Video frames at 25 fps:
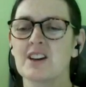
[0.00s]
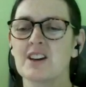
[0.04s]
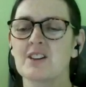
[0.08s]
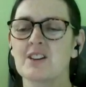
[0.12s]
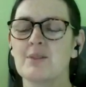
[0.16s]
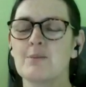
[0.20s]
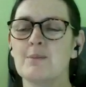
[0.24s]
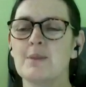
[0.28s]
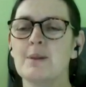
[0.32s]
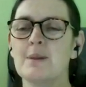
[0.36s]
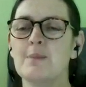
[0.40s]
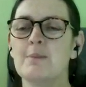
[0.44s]
that
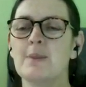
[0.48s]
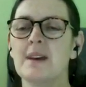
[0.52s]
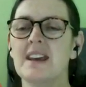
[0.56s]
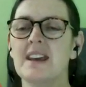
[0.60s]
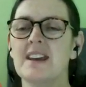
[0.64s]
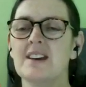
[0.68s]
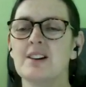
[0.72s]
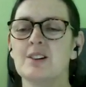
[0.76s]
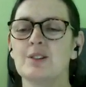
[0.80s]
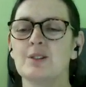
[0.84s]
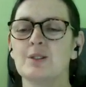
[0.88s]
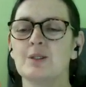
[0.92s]
can be
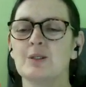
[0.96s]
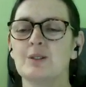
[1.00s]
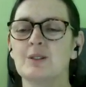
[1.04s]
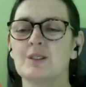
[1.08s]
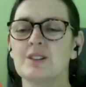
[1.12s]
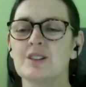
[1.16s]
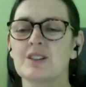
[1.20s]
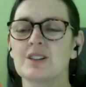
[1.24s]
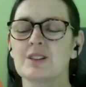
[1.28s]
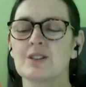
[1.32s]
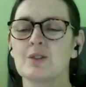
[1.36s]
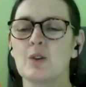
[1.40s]

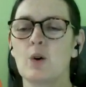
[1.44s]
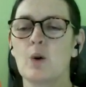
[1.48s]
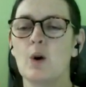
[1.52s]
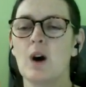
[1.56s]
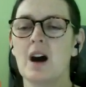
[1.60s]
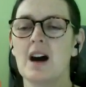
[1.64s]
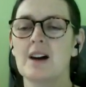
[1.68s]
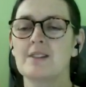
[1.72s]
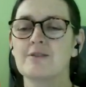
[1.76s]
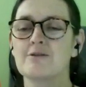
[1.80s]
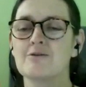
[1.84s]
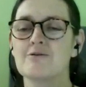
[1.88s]
peeled
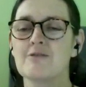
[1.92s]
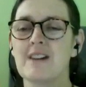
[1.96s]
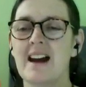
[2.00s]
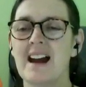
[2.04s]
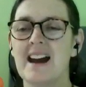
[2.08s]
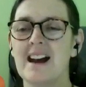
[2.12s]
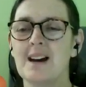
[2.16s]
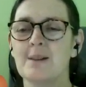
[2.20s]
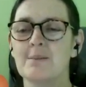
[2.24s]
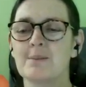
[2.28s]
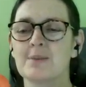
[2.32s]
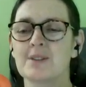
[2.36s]
or
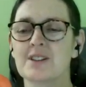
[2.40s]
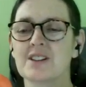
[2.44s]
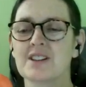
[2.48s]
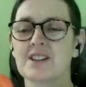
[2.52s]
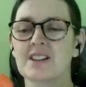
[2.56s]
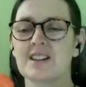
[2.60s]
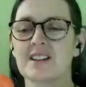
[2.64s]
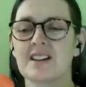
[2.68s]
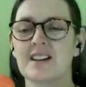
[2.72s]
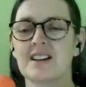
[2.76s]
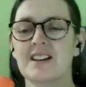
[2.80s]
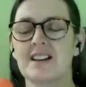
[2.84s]

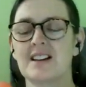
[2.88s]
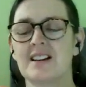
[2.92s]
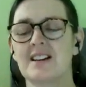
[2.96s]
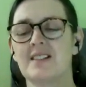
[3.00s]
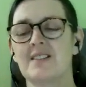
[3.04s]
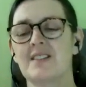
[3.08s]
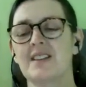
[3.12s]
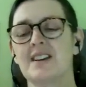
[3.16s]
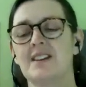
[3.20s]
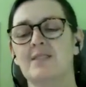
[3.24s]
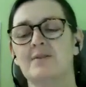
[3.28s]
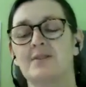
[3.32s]
unwrapped,
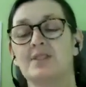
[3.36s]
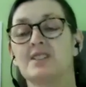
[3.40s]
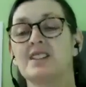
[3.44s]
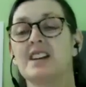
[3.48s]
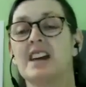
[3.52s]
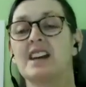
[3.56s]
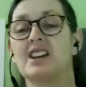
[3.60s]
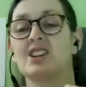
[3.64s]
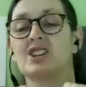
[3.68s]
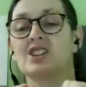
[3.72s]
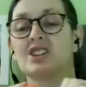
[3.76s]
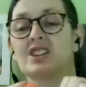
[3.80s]
the
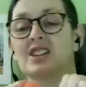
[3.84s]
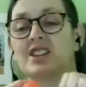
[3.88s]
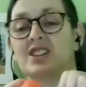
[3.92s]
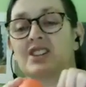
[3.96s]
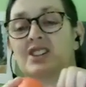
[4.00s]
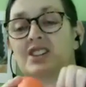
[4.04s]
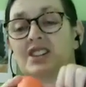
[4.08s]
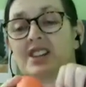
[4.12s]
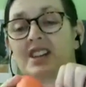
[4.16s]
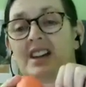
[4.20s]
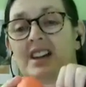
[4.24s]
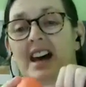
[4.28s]
invitation
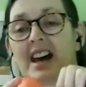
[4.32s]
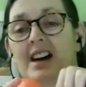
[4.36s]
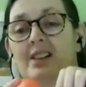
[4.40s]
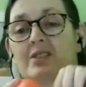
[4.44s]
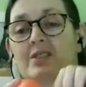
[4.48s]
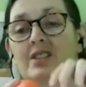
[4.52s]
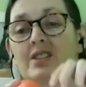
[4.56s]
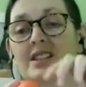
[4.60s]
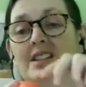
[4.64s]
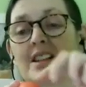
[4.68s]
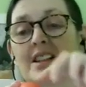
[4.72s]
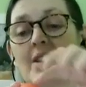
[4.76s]
is to
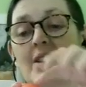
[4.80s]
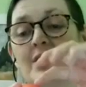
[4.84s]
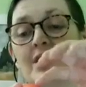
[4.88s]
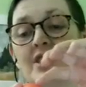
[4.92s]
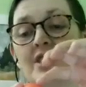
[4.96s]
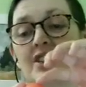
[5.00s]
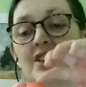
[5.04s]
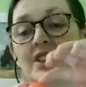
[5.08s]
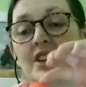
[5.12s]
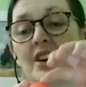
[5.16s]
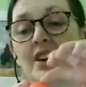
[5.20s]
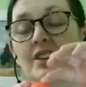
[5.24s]
now
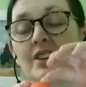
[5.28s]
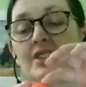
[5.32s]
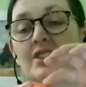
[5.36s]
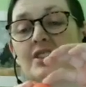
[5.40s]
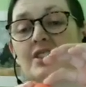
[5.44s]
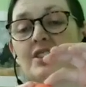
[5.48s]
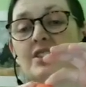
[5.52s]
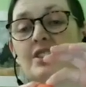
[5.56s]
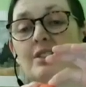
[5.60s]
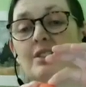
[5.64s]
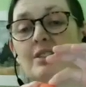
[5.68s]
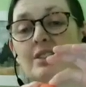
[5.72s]
slowly start
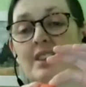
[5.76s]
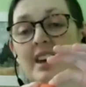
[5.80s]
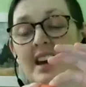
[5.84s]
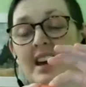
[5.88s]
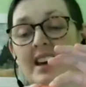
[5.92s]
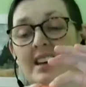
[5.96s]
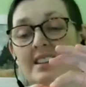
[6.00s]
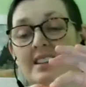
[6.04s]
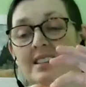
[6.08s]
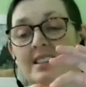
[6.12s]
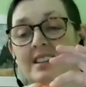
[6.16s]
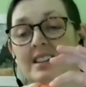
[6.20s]
to do
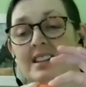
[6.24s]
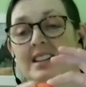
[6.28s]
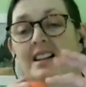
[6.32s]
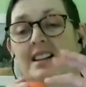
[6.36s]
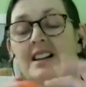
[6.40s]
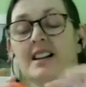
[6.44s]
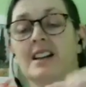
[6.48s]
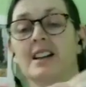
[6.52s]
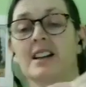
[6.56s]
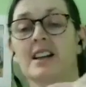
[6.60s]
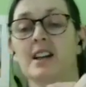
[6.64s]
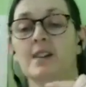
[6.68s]
that.
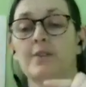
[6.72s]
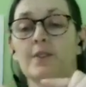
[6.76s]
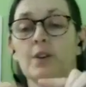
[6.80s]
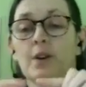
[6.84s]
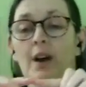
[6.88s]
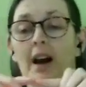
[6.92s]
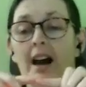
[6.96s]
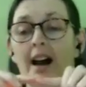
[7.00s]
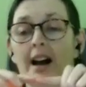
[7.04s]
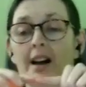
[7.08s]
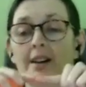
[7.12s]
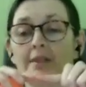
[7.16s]
If
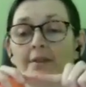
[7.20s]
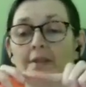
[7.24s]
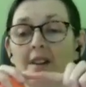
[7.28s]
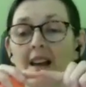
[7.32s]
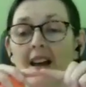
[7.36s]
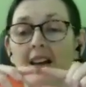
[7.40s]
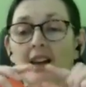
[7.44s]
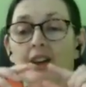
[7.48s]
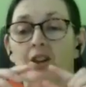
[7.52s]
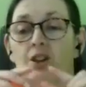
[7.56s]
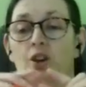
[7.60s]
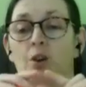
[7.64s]
you have
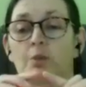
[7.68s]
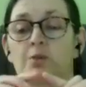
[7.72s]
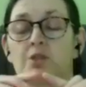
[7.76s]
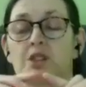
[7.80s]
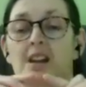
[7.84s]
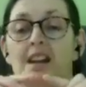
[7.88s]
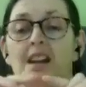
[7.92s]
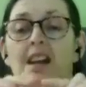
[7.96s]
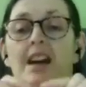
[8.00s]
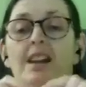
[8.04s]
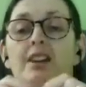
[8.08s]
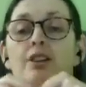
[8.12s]
like an
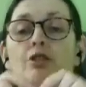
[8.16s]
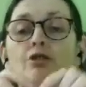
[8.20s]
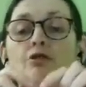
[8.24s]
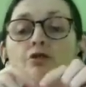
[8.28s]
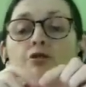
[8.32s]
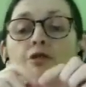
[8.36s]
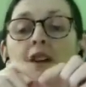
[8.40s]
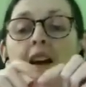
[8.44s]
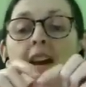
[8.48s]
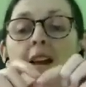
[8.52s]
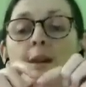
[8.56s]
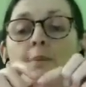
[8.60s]
object like a
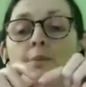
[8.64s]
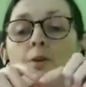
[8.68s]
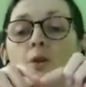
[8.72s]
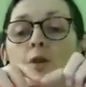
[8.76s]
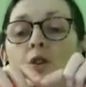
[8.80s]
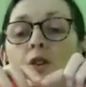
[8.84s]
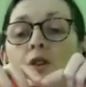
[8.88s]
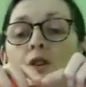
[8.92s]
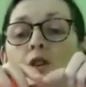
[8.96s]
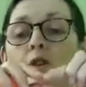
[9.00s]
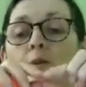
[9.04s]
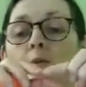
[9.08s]
grape,
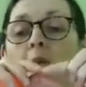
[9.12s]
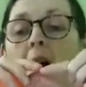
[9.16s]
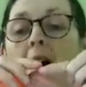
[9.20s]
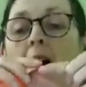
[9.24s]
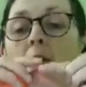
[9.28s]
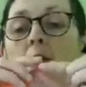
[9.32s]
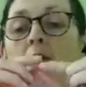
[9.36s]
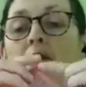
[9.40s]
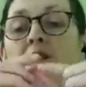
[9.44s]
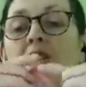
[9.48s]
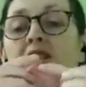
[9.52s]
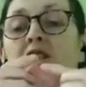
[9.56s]
you
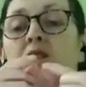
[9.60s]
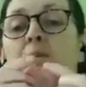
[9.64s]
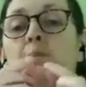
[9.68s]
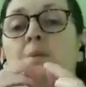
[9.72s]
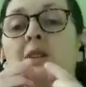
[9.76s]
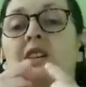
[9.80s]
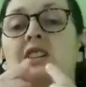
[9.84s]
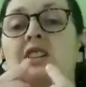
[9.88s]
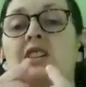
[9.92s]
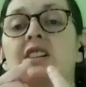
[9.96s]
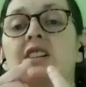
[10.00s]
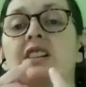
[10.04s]
might want to
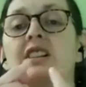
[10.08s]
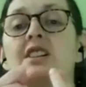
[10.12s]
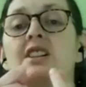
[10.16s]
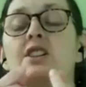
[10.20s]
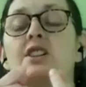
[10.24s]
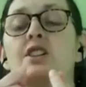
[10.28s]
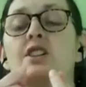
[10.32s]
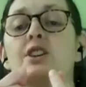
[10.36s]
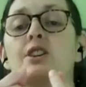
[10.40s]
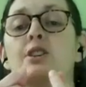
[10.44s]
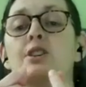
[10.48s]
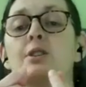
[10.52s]
split it
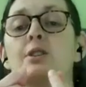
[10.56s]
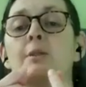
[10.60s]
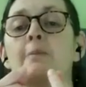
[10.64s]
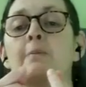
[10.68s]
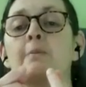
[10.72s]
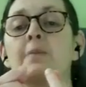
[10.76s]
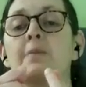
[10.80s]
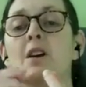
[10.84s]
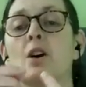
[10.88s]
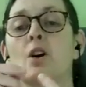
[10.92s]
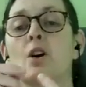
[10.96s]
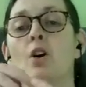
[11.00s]
in two
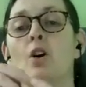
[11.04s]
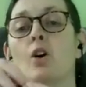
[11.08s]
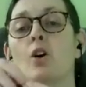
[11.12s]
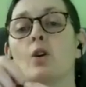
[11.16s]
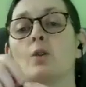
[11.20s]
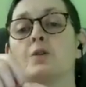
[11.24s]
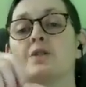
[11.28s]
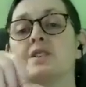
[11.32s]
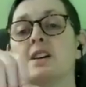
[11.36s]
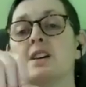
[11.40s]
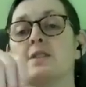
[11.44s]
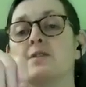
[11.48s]

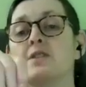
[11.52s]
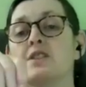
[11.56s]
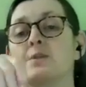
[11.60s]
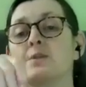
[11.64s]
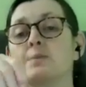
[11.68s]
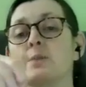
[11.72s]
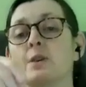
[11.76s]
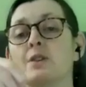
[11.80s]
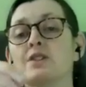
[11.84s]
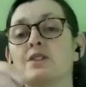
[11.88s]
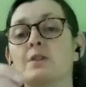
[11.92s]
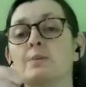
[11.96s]
or see if
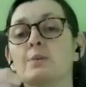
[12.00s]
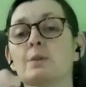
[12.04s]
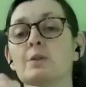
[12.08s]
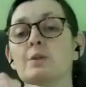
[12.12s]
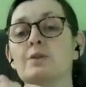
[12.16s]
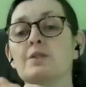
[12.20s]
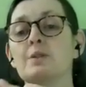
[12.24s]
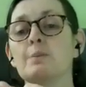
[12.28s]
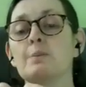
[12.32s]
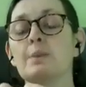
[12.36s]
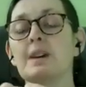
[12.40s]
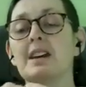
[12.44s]
it's
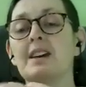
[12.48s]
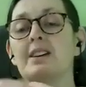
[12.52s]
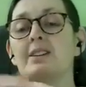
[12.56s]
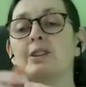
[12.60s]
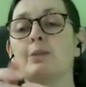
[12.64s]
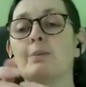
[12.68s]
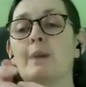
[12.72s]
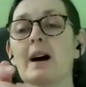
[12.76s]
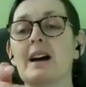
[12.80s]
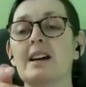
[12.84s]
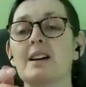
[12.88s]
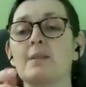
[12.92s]
possible to
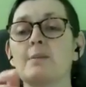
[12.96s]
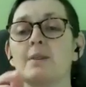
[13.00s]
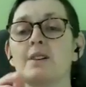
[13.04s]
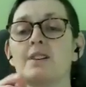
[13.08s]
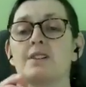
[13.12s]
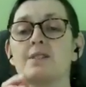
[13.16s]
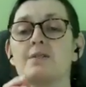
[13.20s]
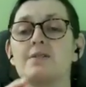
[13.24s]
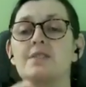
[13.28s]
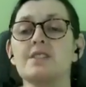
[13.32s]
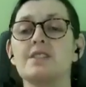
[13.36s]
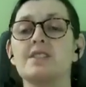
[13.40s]
peel back a
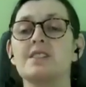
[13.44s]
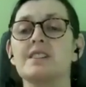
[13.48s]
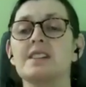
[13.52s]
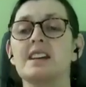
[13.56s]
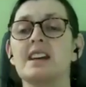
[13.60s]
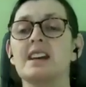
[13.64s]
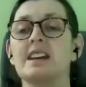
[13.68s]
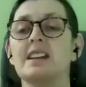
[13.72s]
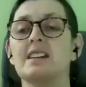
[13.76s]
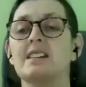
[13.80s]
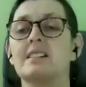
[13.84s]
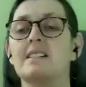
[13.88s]
bit of the
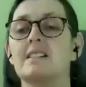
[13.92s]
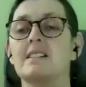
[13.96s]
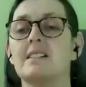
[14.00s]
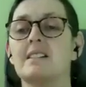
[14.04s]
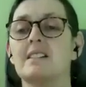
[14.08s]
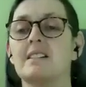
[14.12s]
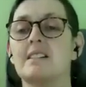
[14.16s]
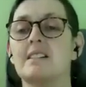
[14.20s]
skin.